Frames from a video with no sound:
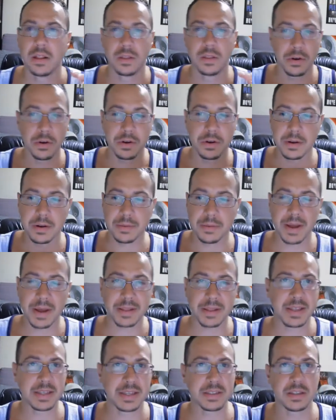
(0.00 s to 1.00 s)
learning
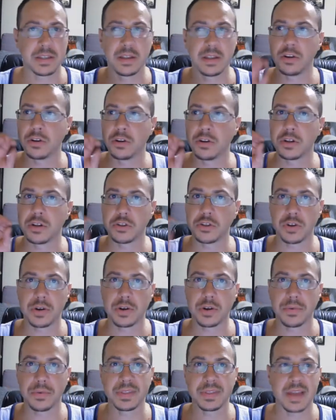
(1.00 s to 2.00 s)
about this and then you're going to
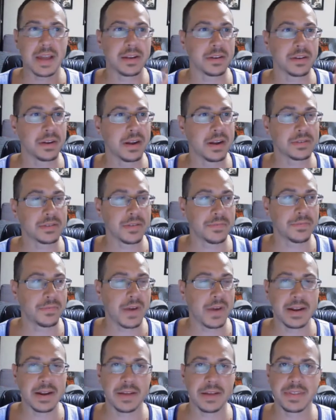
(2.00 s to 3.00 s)
struggle with that and you're going to have to
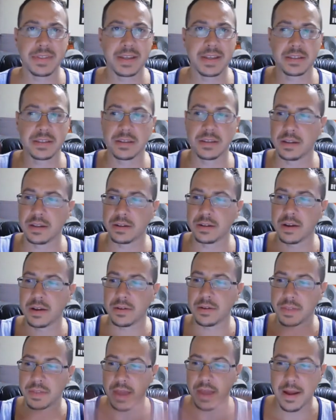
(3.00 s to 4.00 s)
find out this and then
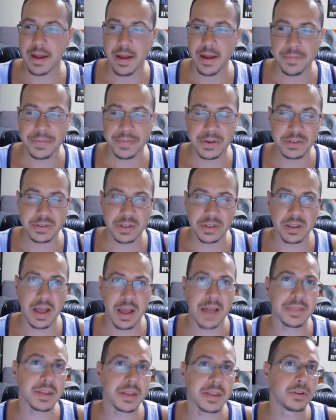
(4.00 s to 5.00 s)
all that, there's a
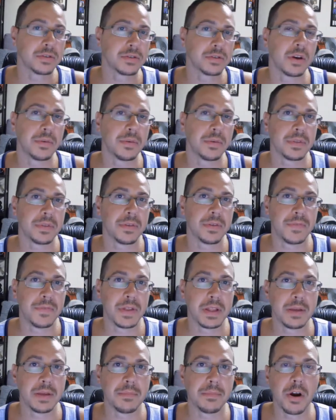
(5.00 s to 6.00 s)
lot that goes on with
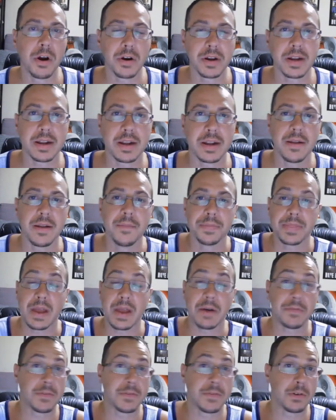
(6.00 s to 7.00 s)
affiliate marketing.
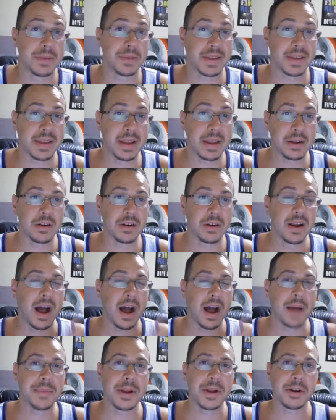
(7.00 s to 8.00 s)
Now, if you're a beginner,
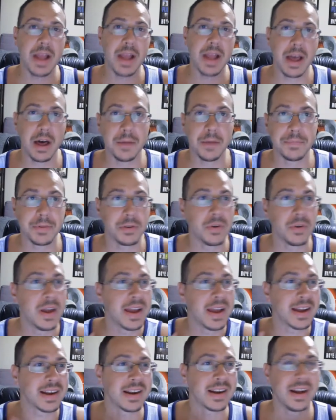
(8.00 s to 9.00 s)
I'm here to help you
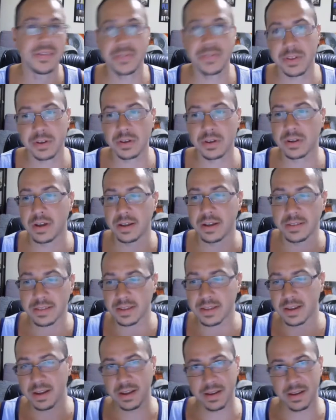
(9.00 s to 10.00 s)
cut the cut
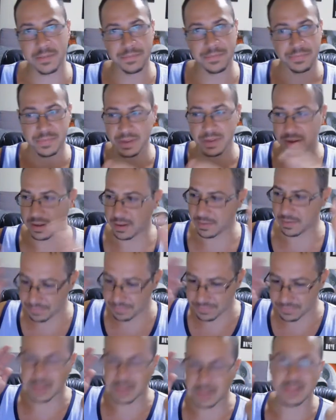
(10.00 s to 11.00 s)
the the
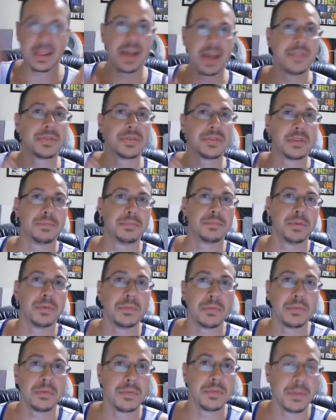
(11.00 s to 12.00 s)
the length, the
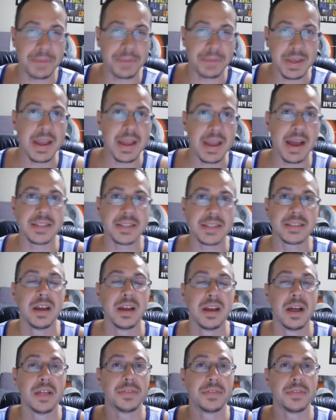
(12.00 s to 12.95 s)
bull, the BS,